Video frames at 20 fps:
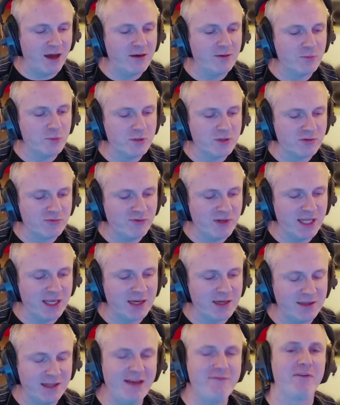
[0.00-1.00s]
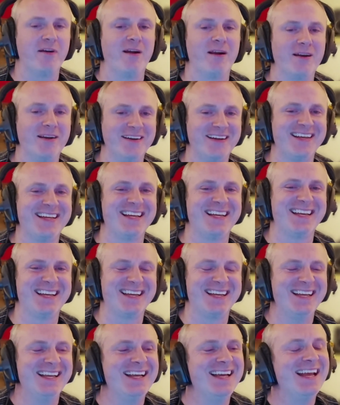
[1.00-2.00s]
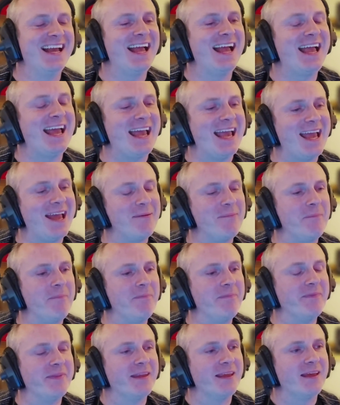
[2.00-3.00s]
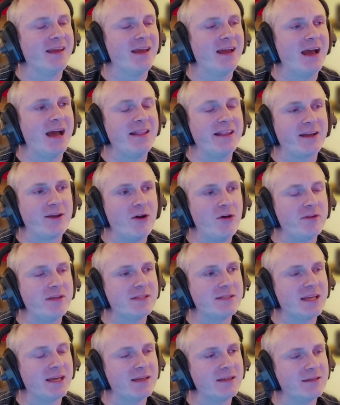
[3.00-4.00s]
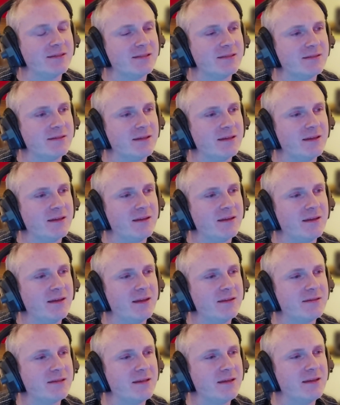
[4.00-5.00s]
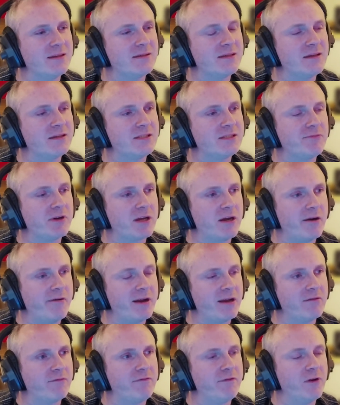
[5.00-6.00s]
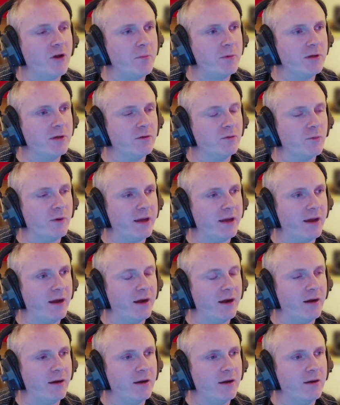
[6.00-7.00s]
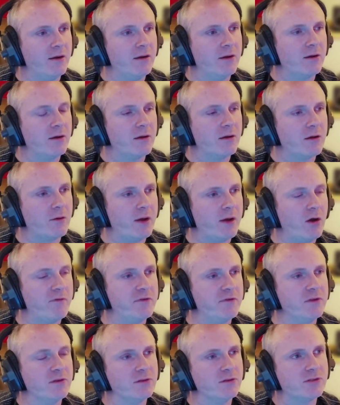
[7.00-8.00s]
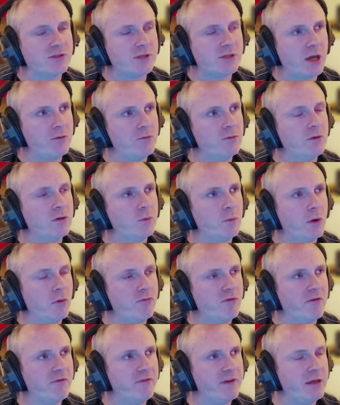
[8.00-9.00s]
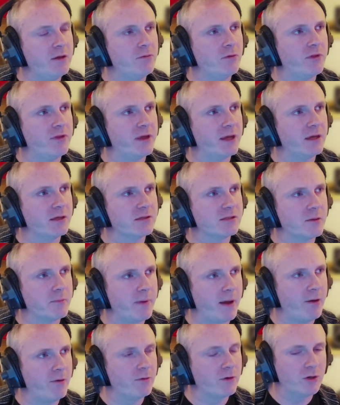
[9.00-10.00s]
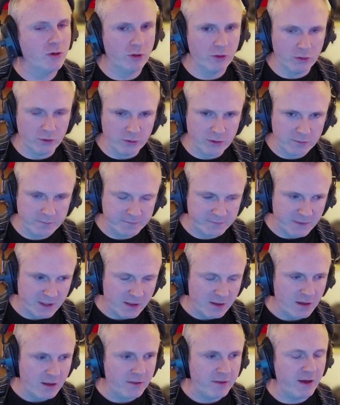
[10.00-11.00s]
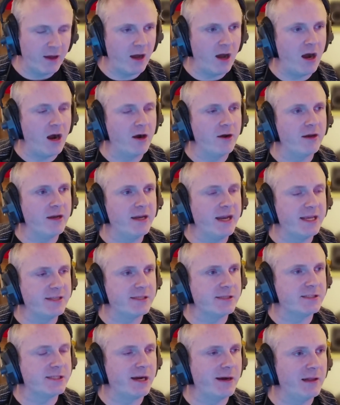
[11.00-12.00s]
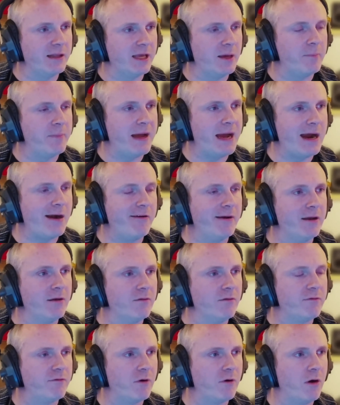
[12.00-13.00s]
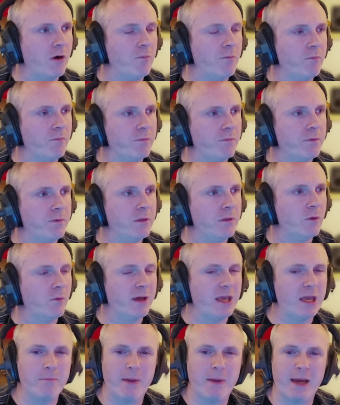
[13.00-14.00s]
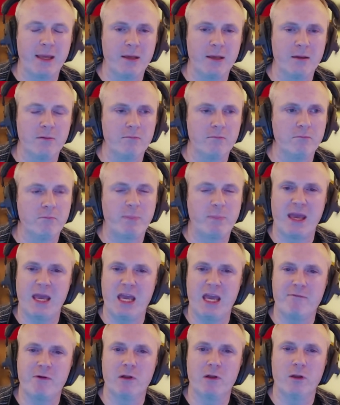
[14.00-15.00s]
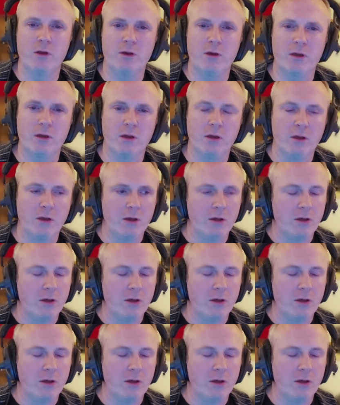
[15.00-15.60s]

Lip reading: done was really clever. And all these things, it's a recurring phenomenon where quite often sound will reveal things about code that aren't necessarily apparent from the way it might behave or look.